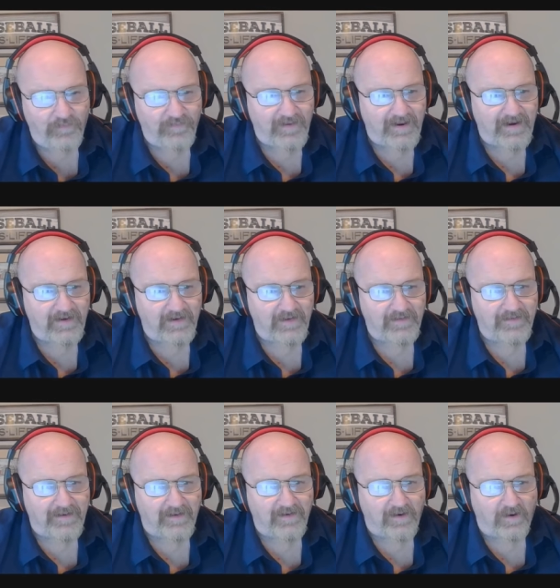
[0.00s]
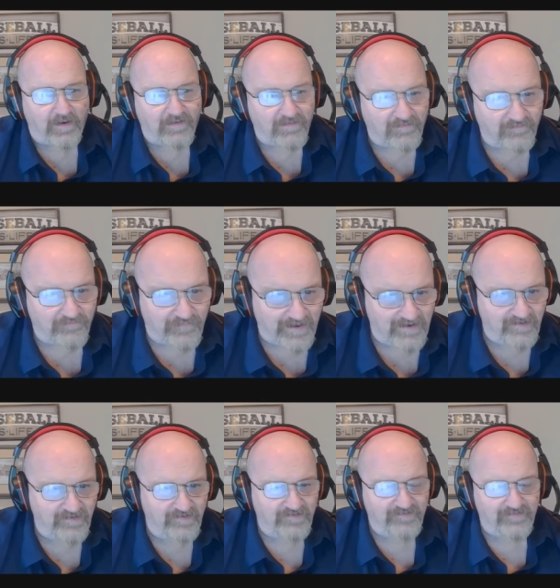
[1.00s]
that that are her
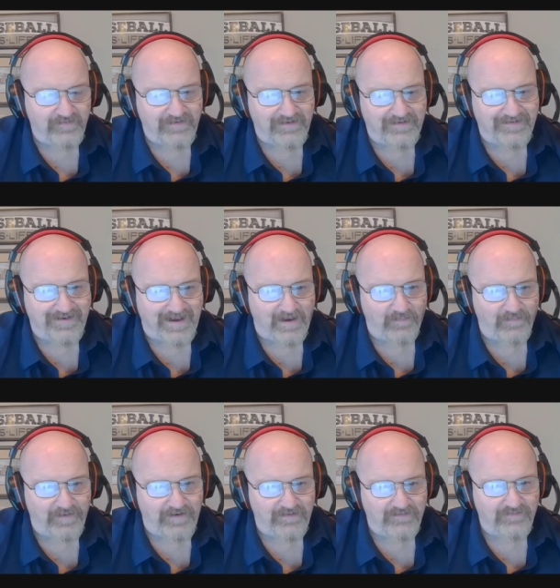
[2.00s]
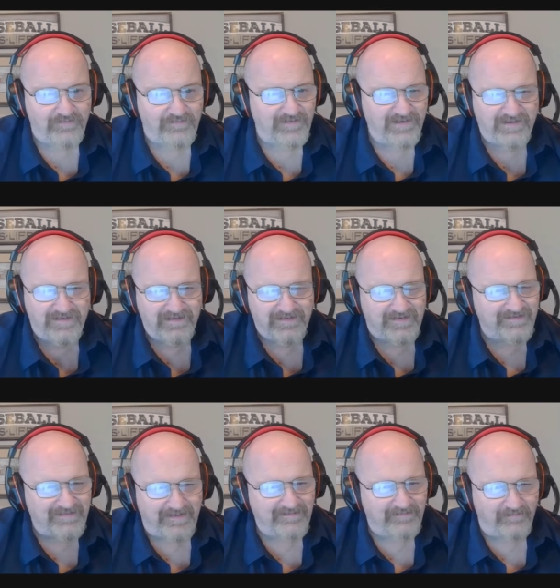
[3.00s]
friends and now they they
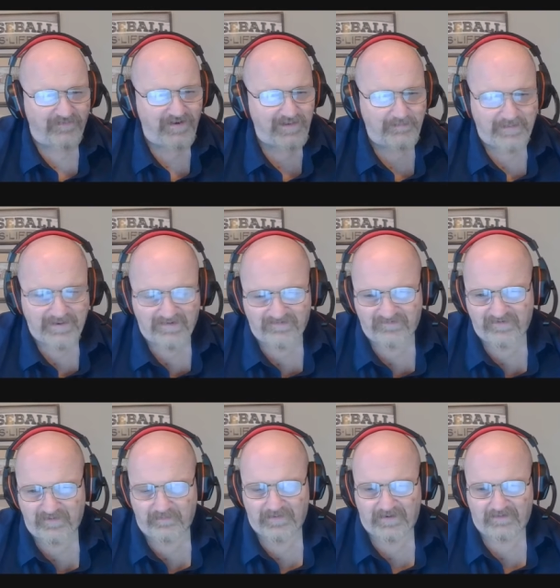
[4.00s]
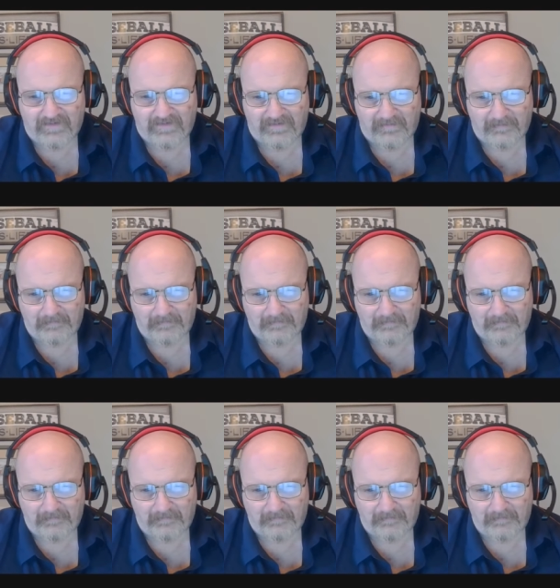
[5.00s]
say really bad shit about her.